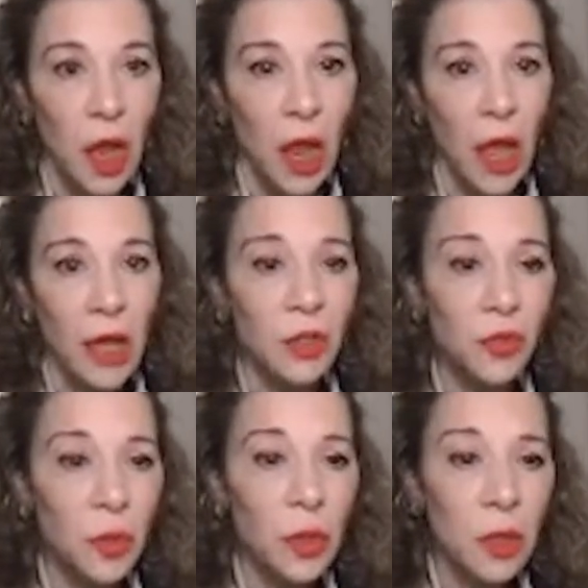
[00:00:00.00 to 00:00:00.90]
And it's
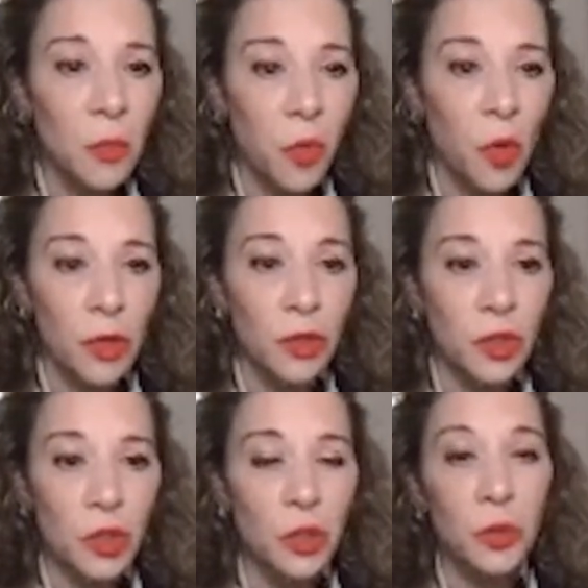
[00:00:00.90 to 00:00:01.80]
really important
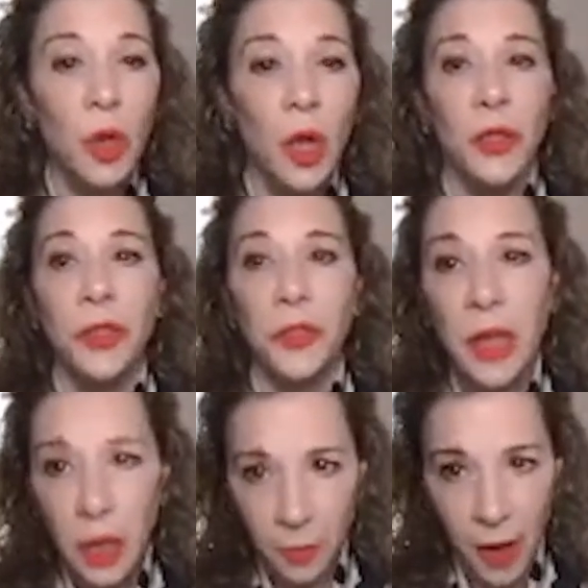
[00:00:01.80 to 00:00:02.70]
to
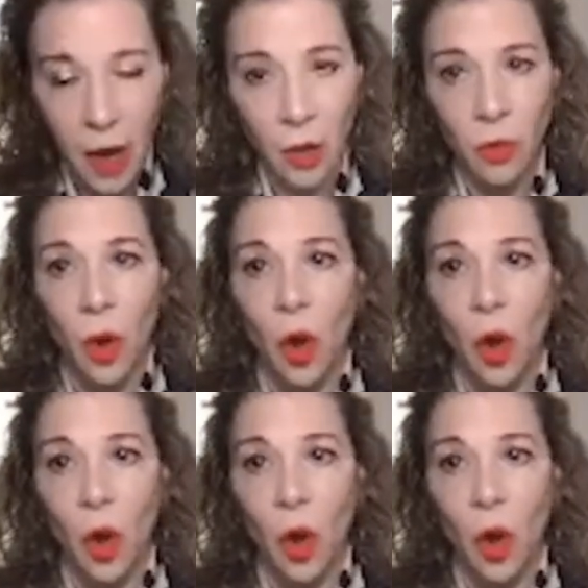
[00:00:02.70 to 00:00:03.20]
think about